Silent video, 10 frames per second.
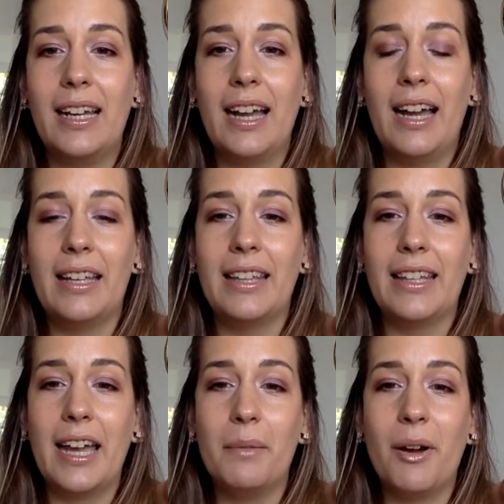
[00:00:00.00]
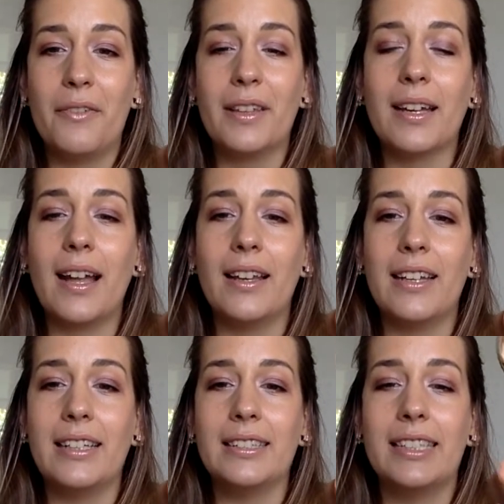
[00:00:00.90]
The name of the color
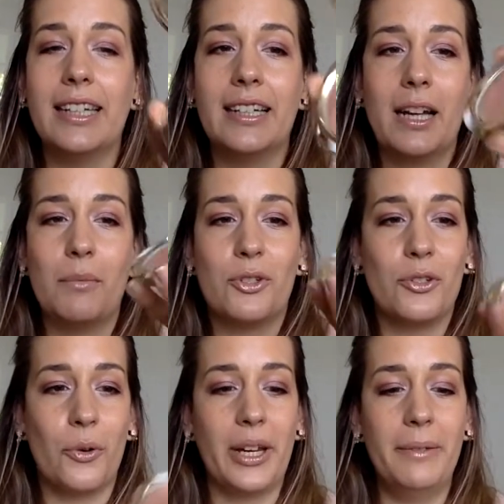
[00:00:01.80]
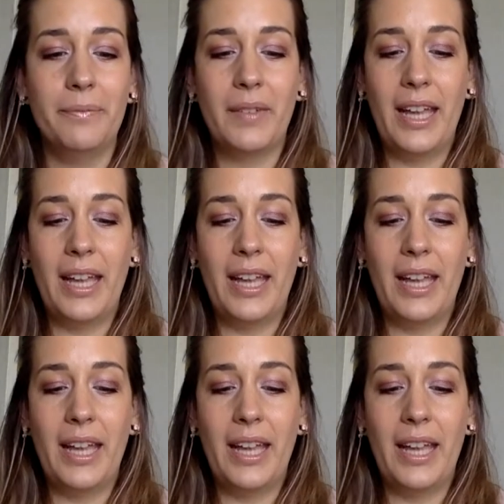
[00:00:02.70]
is Here Comes Joy,